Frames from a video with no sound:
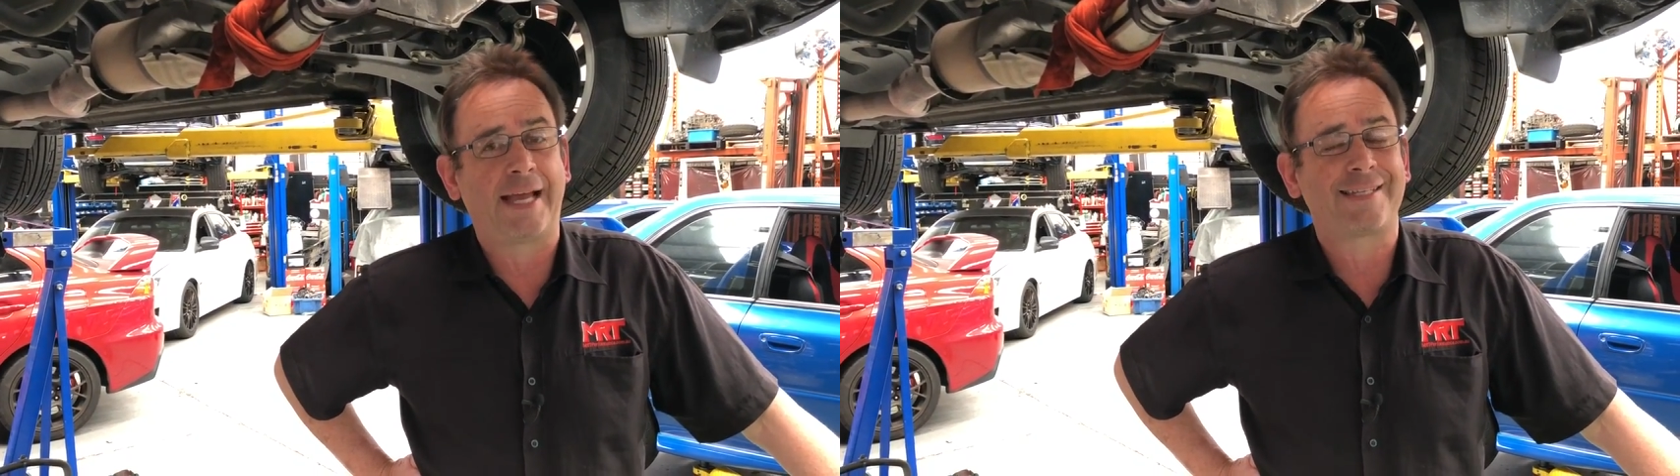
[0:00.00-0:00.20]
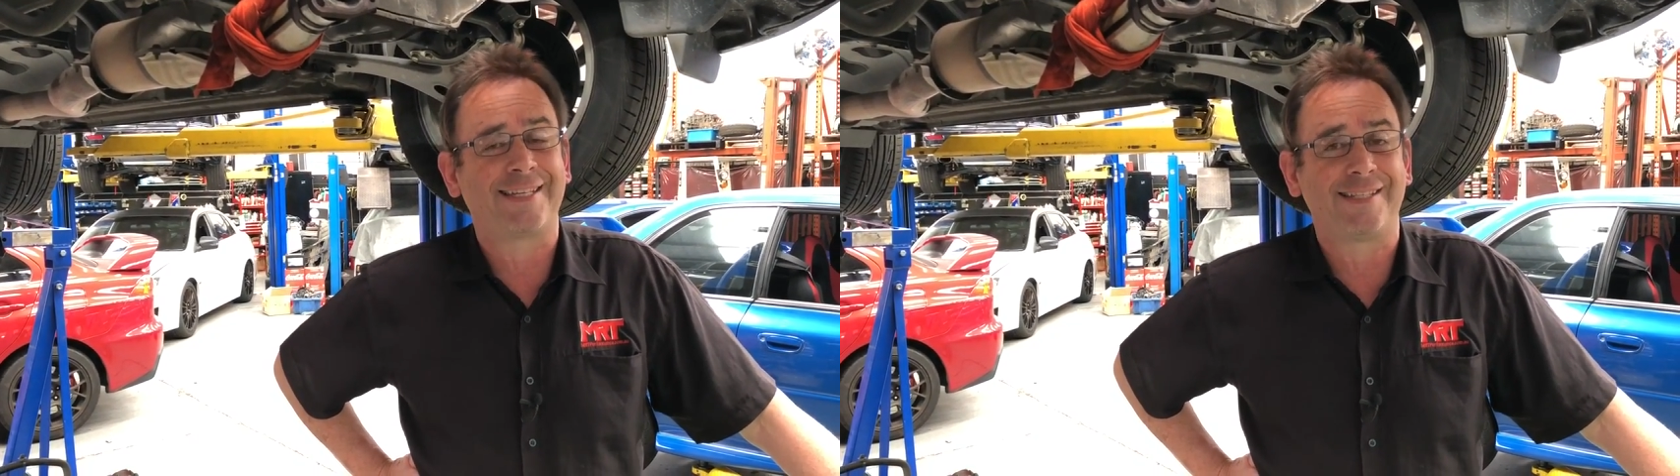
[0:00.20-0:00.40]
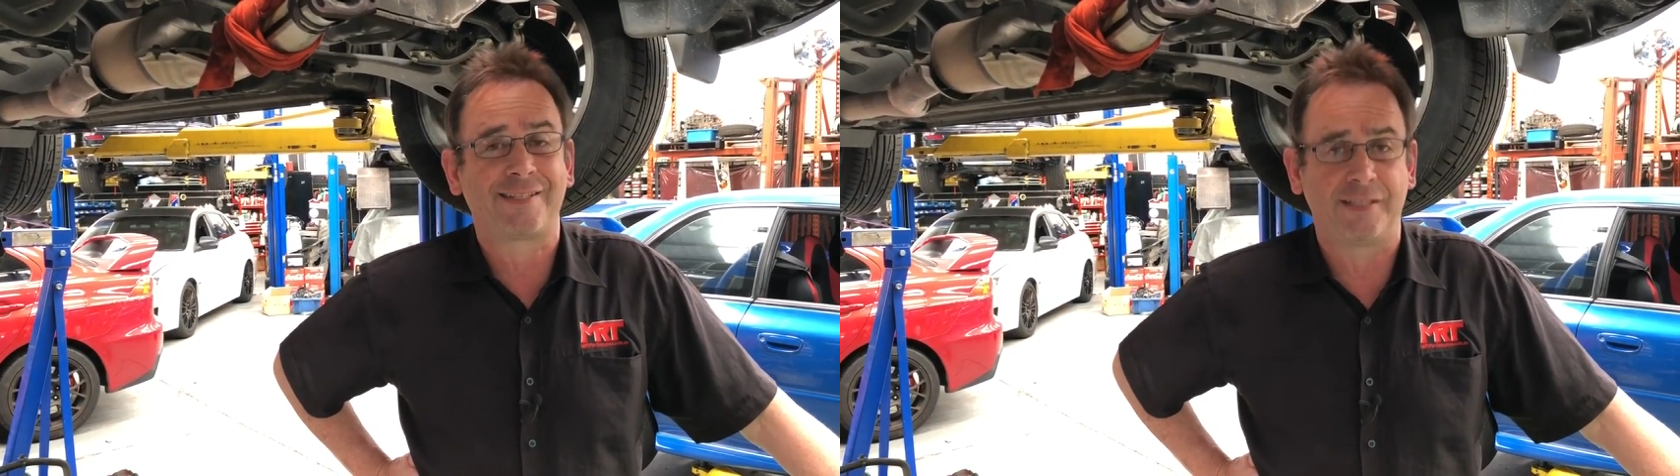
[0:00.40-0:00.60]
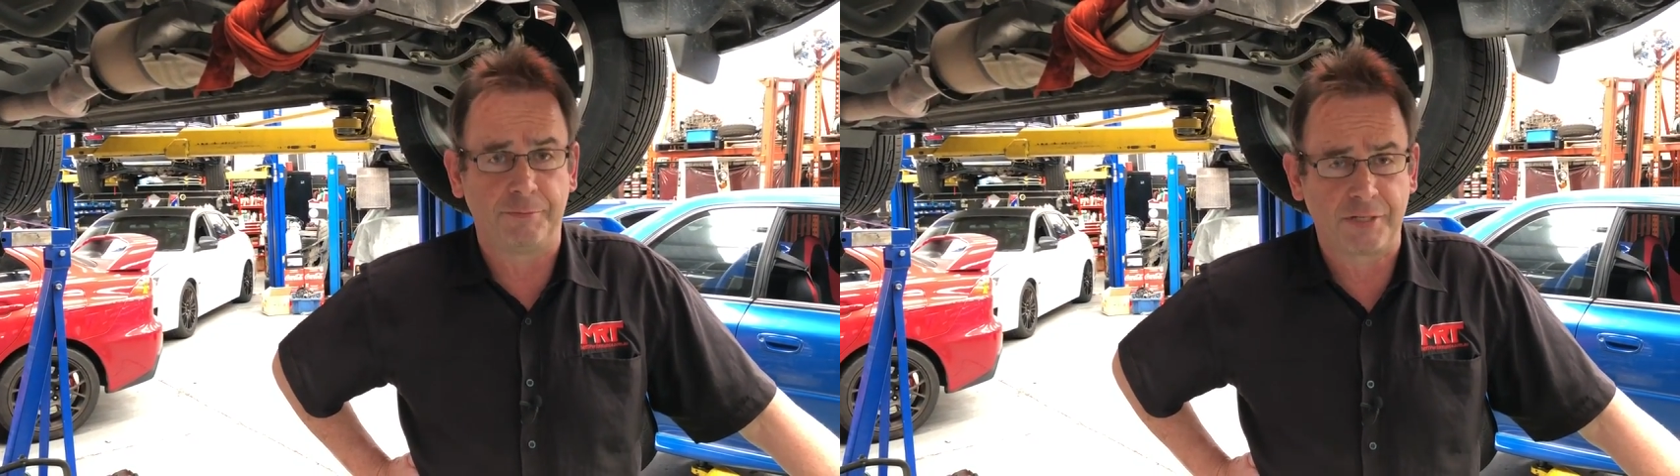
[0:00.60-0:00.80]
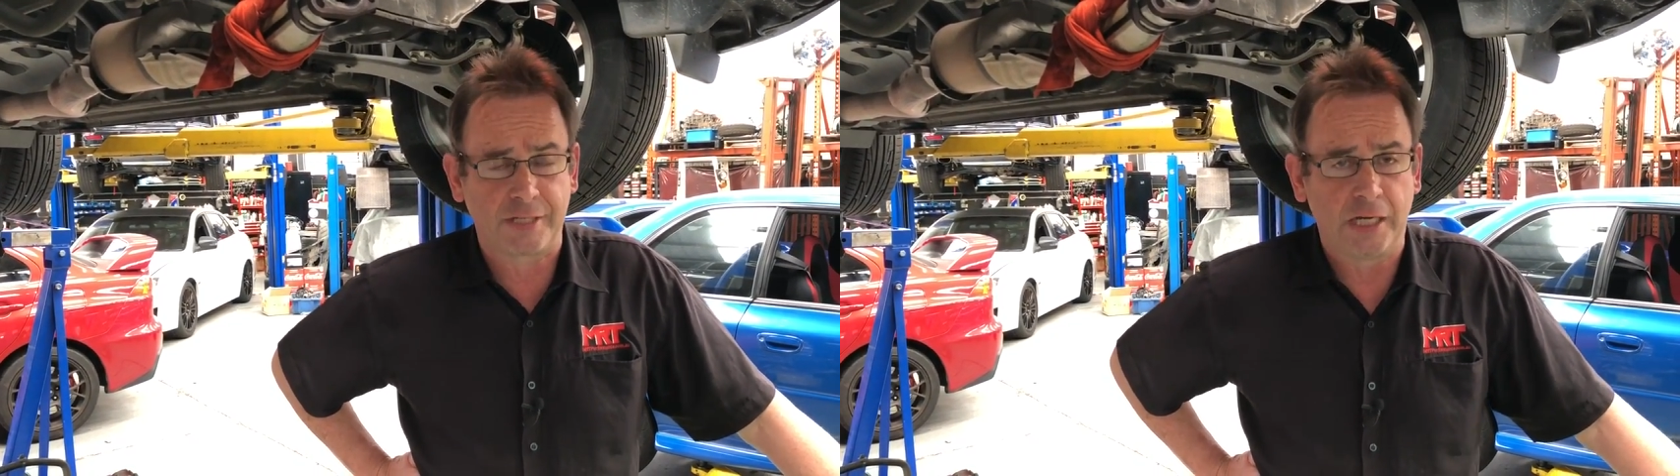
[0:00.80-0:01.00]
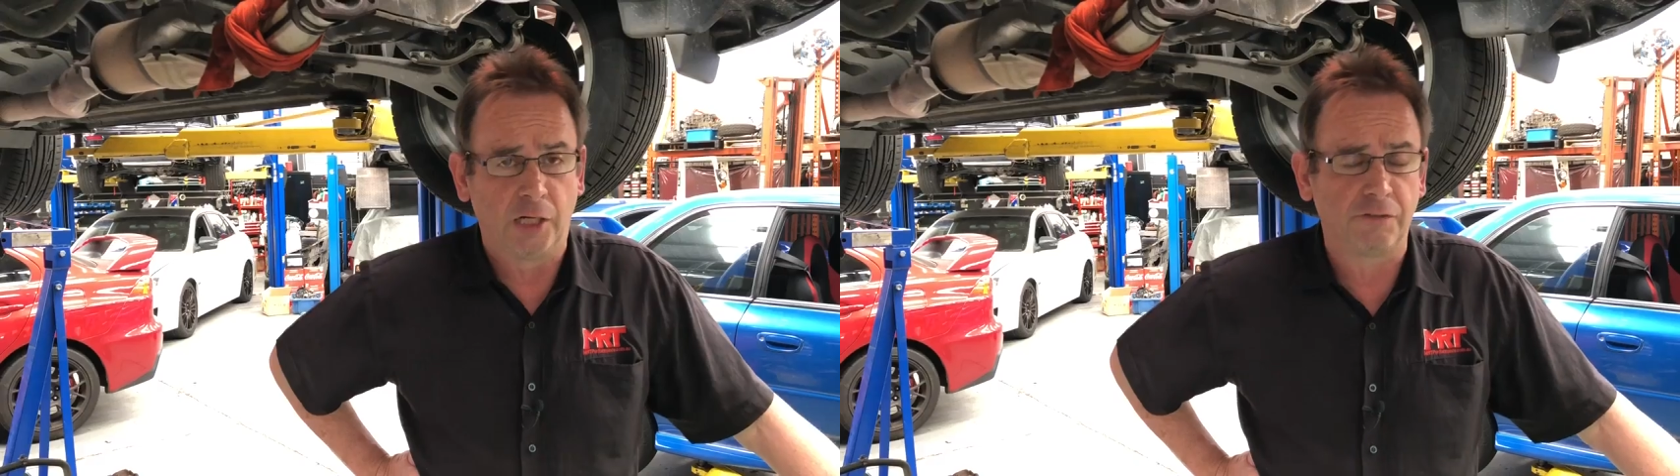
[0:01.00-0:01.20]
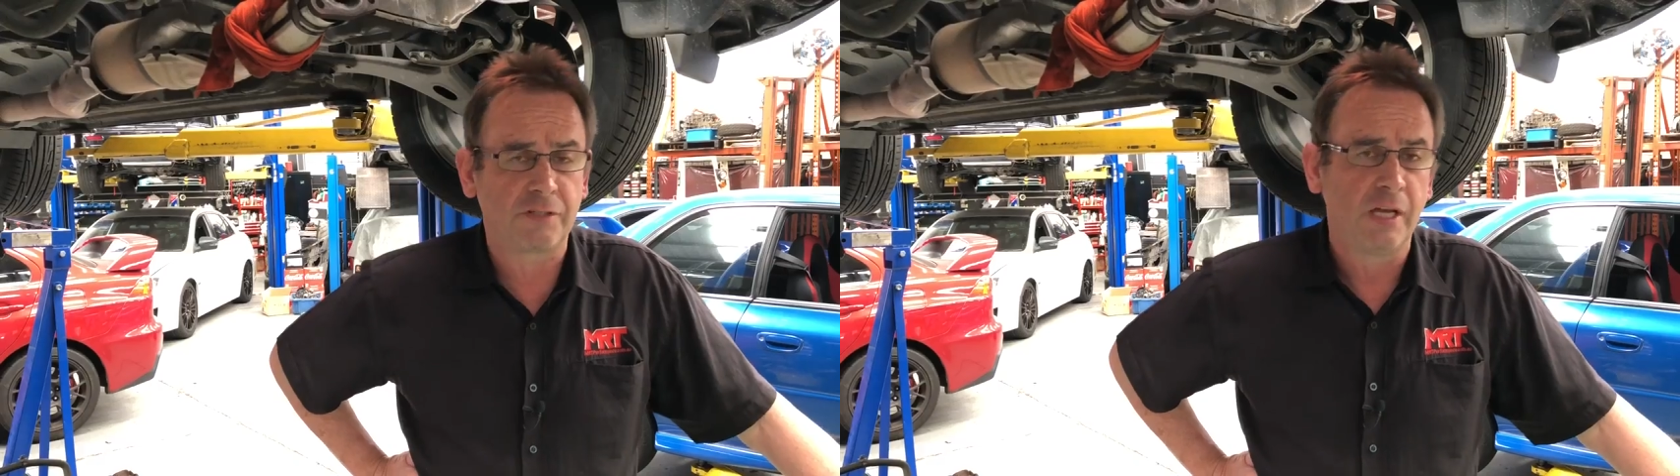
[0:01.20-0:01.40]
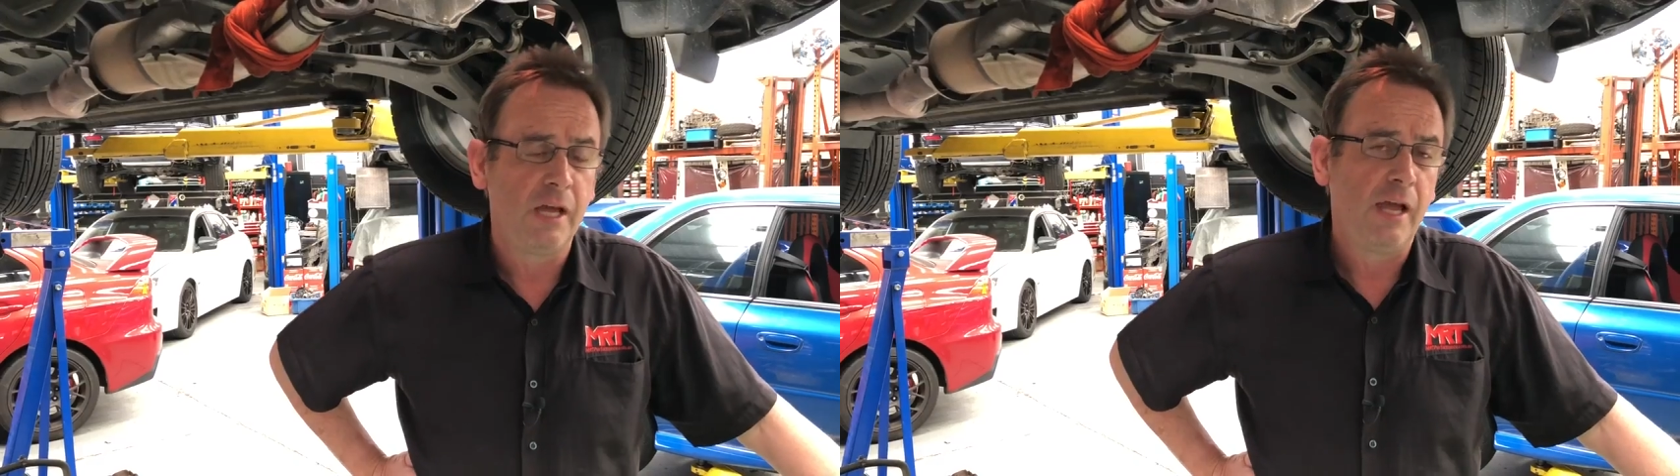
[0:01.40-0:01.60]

gaskets themselves.